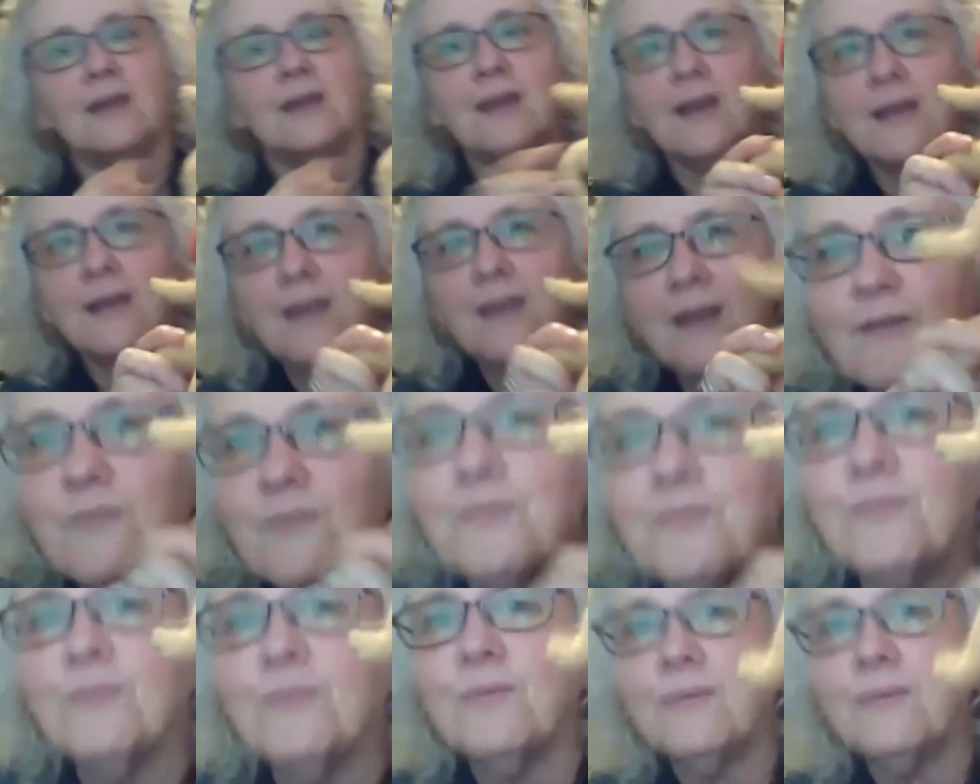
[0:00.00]
I have
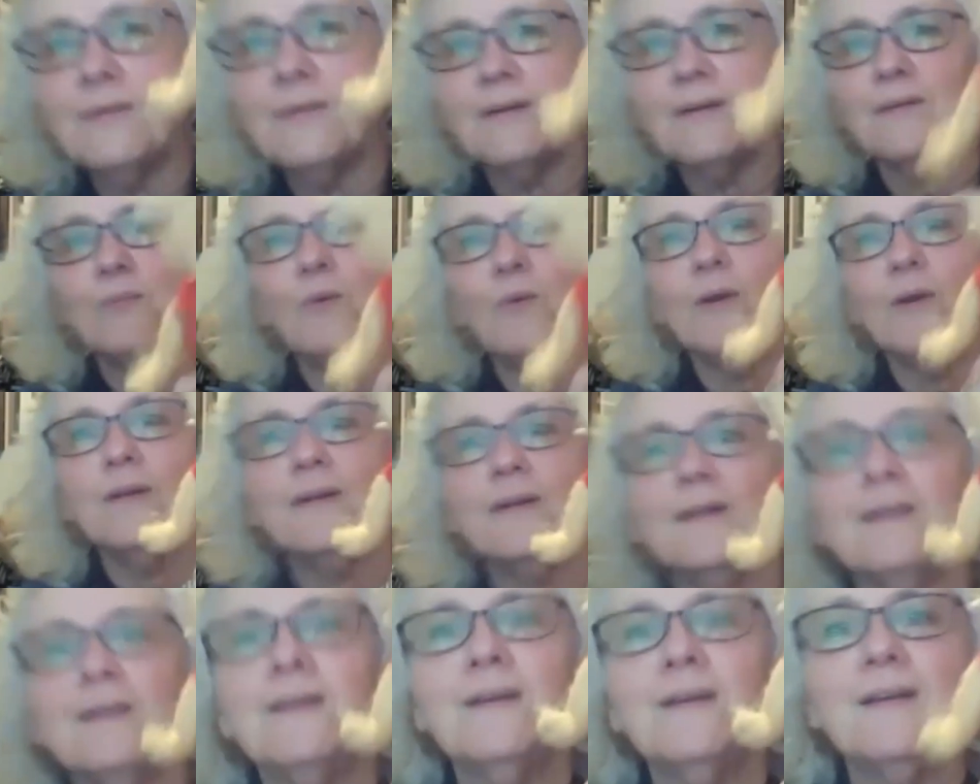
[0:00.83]

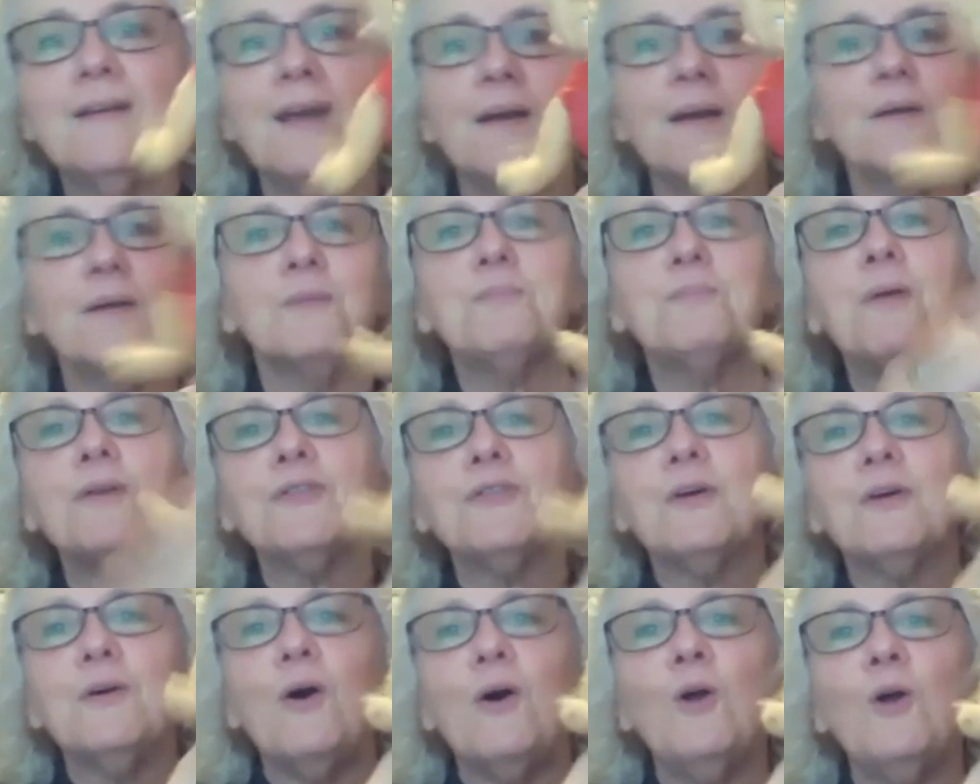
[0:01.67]
one.
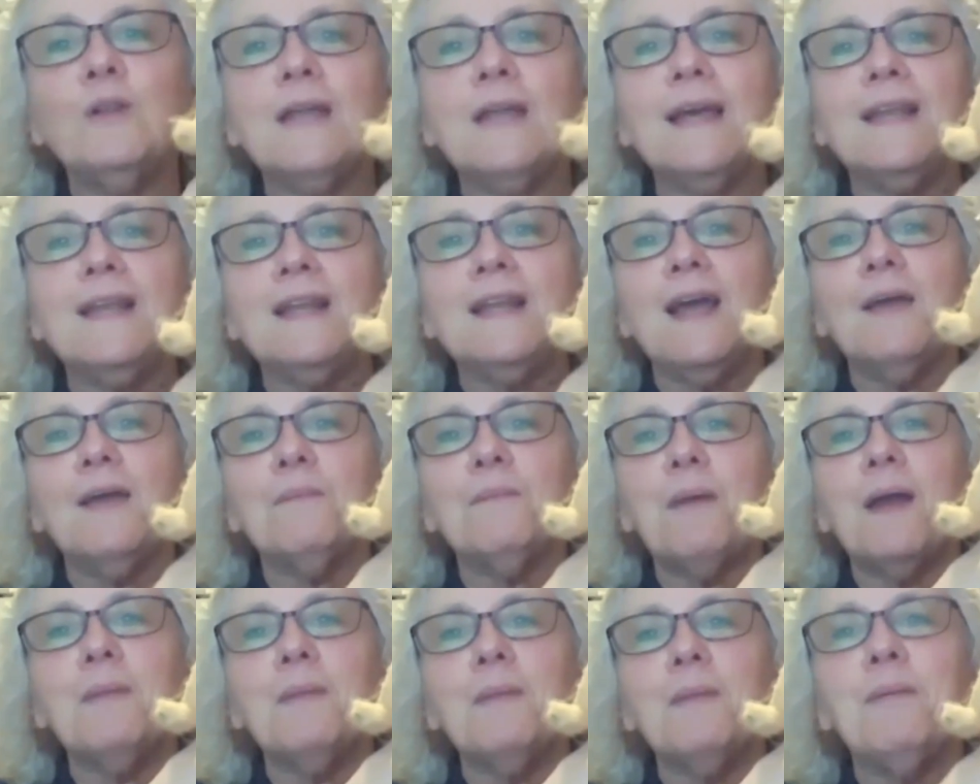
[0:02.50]
The old lady, I
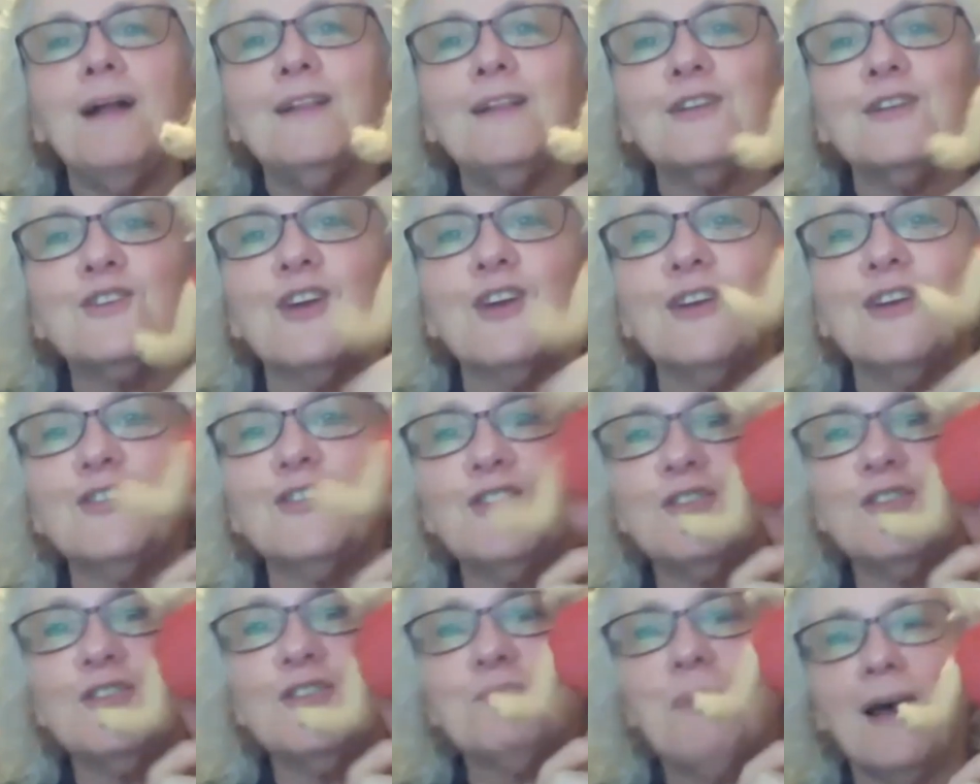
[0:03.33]
apologize,
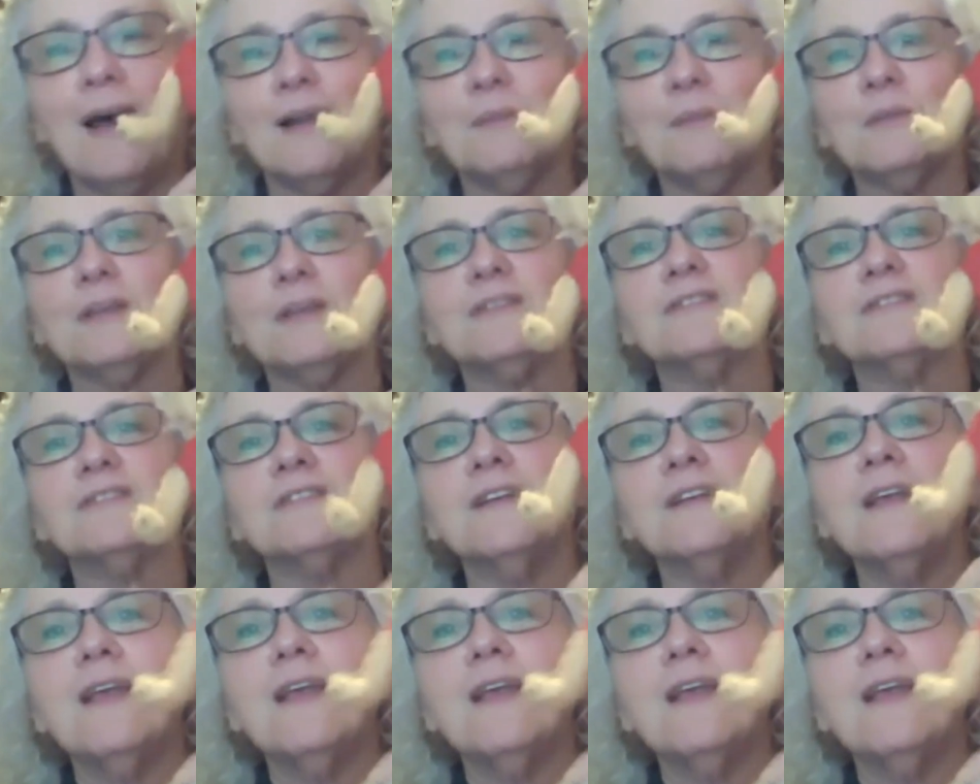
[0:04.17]
she's bottomless.